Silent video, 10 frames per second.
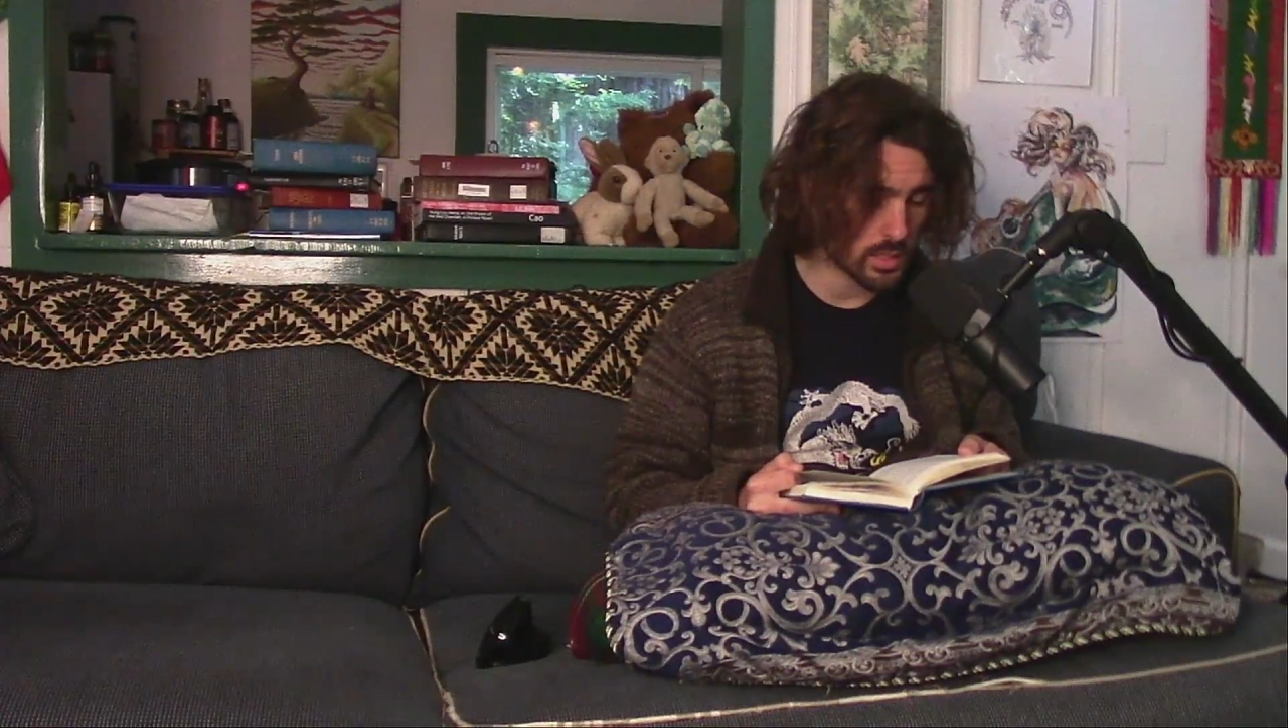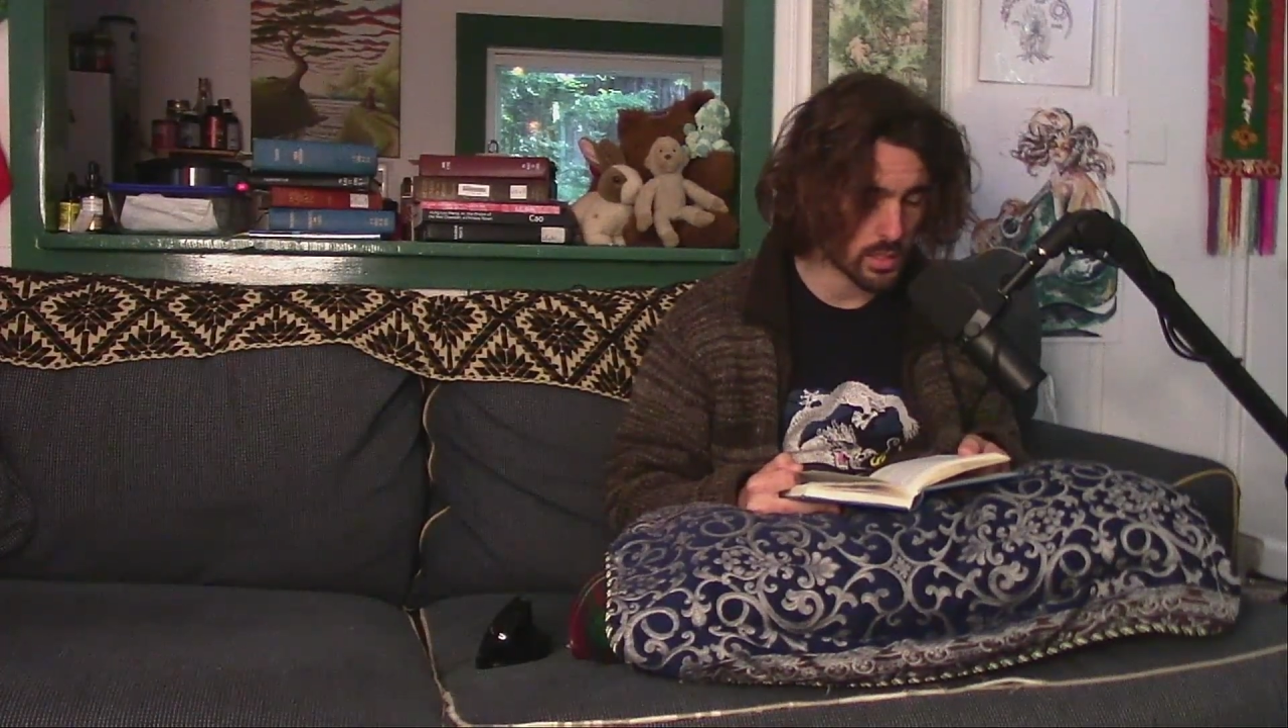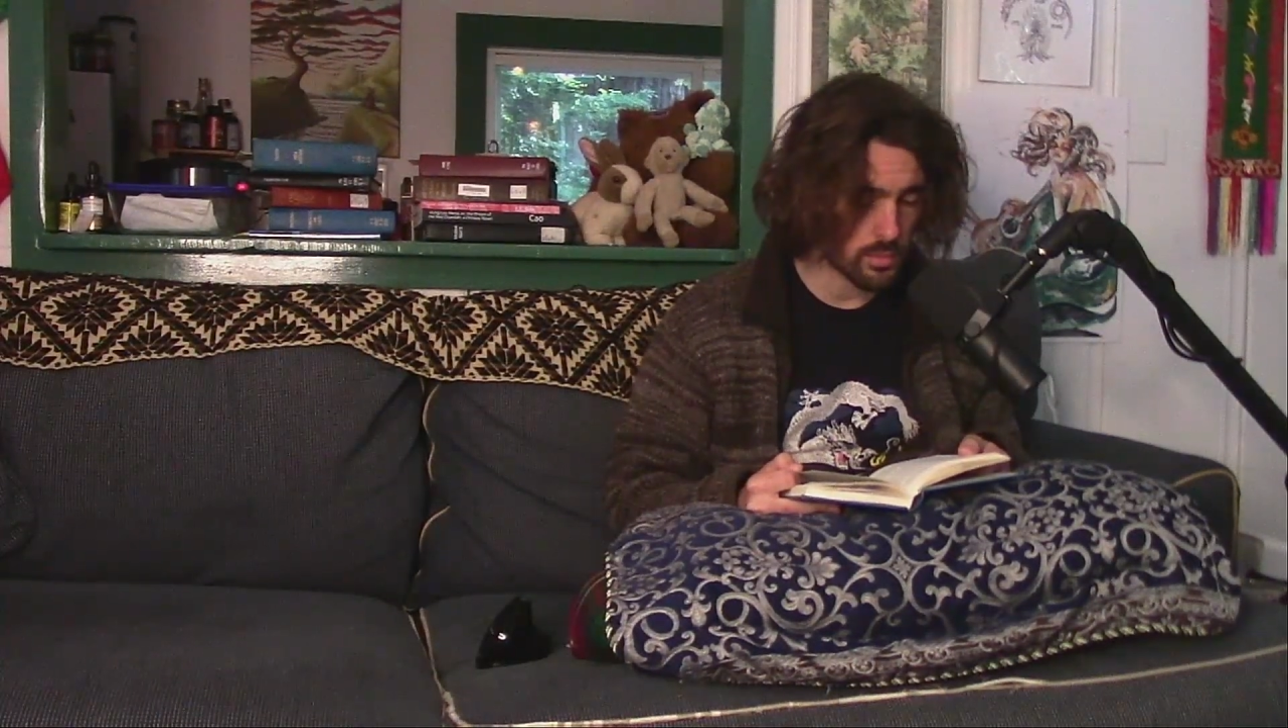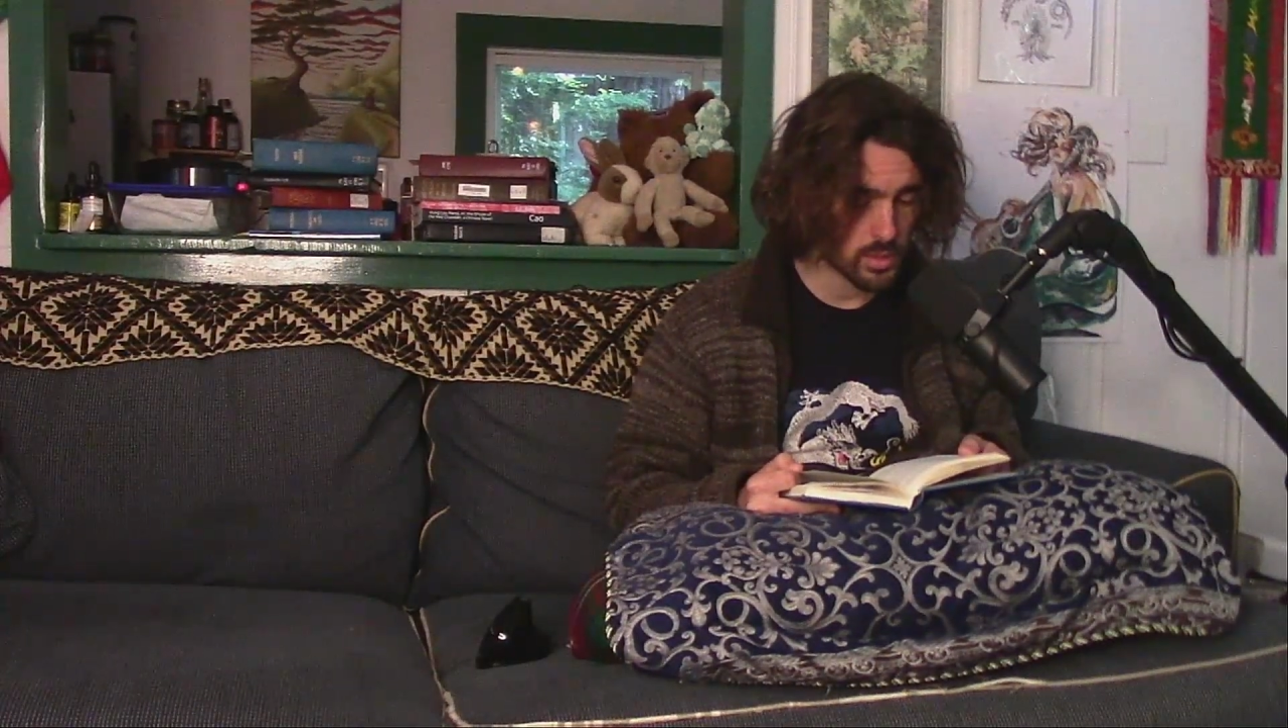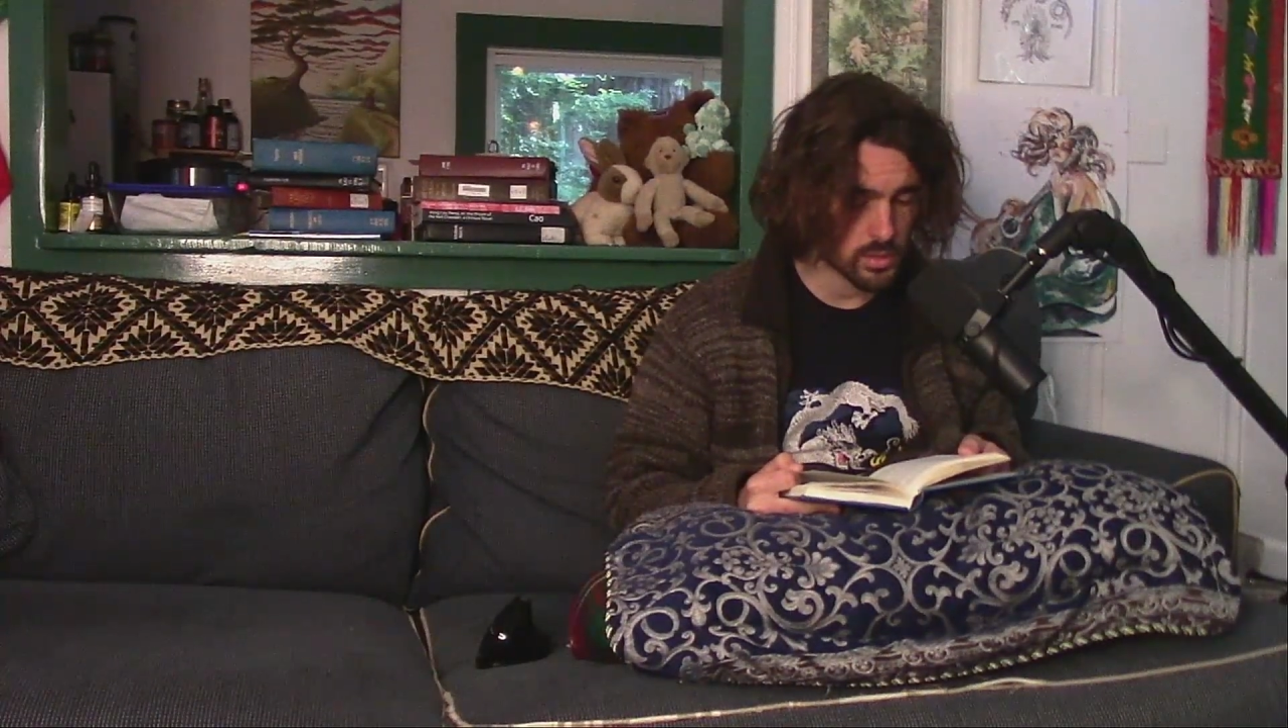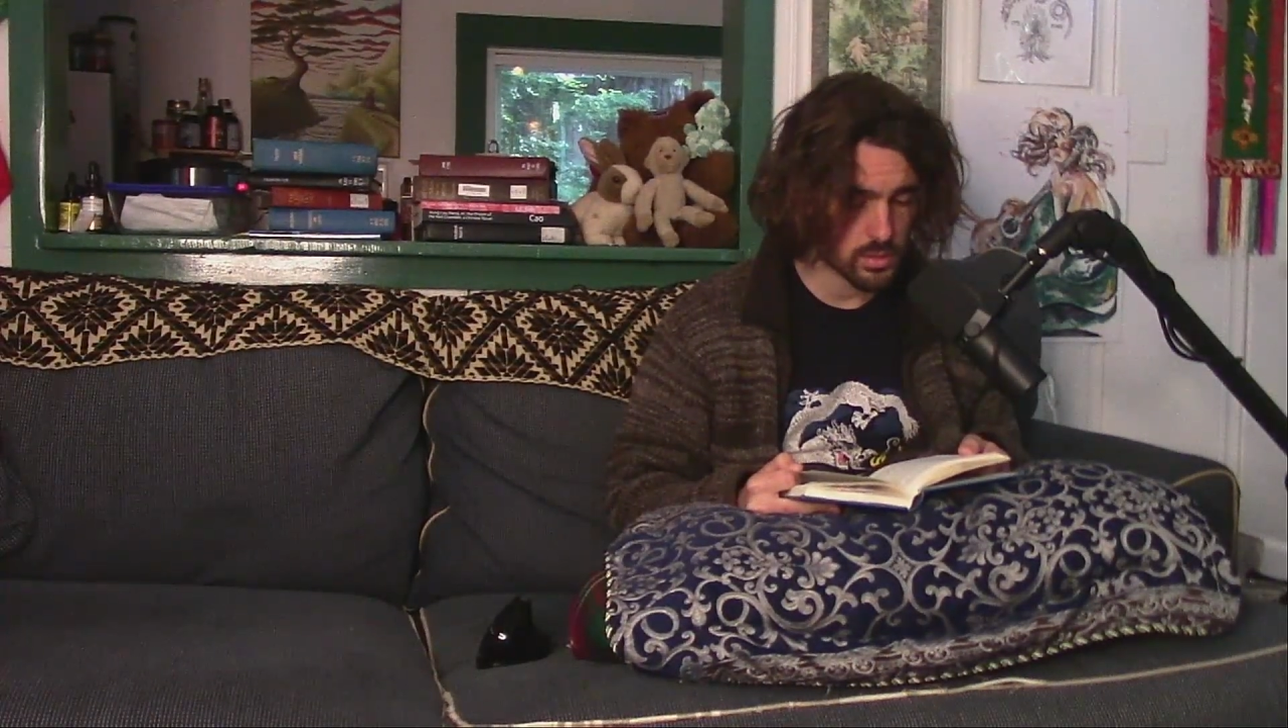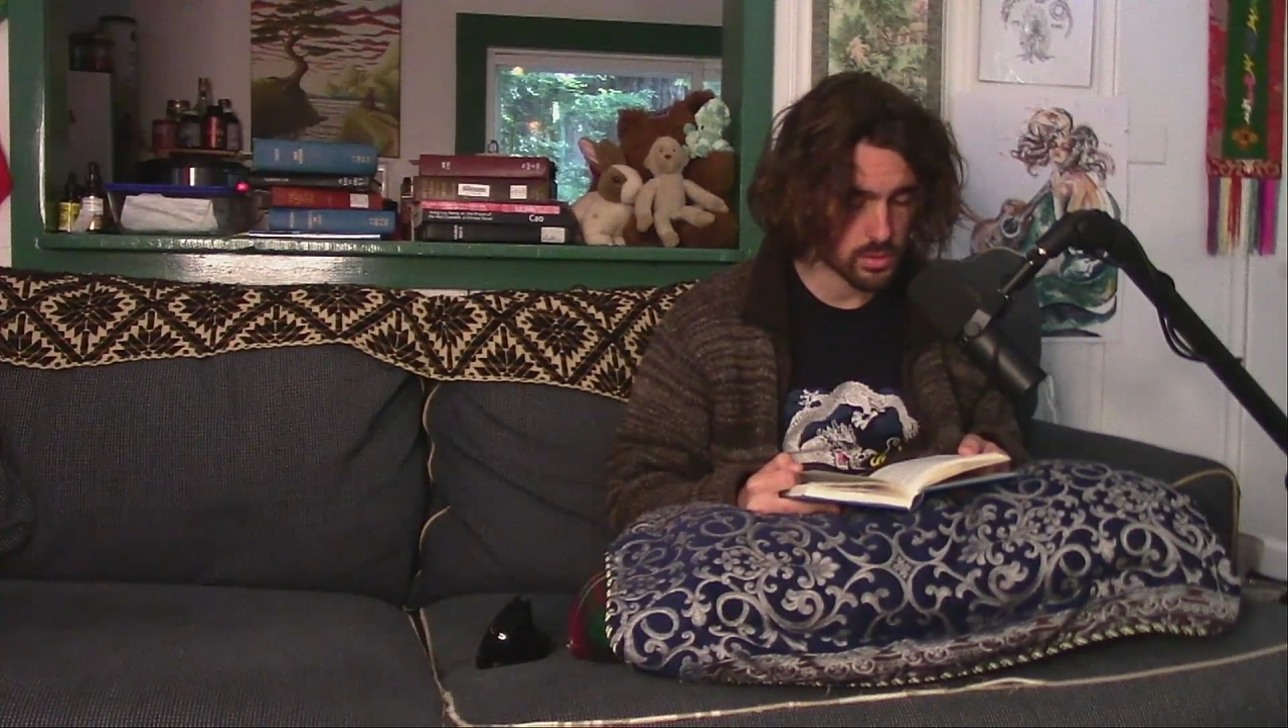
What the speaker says: I must